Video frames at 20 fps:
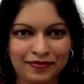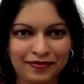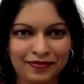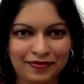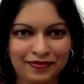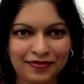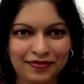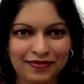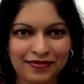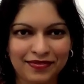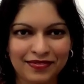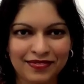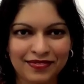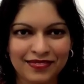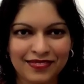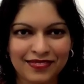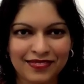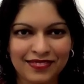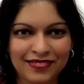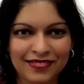
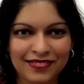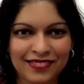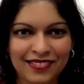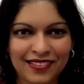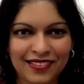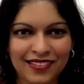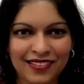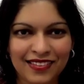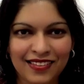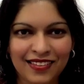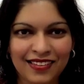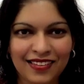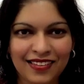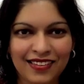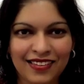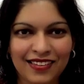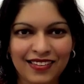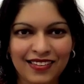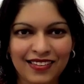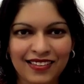
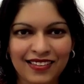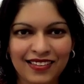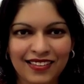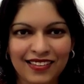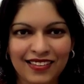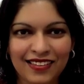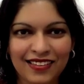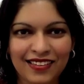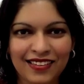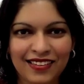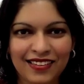(silent)